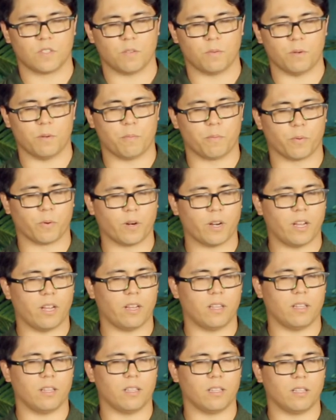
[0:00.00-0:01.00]
We
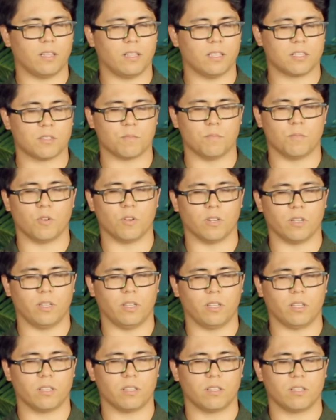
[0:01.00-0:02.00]
pray that this
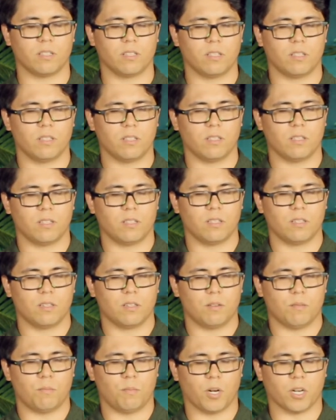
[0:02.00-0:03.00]
morning
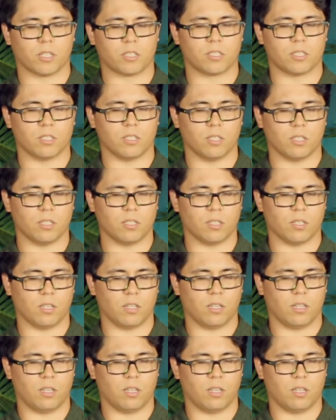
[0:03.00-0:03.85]
marks a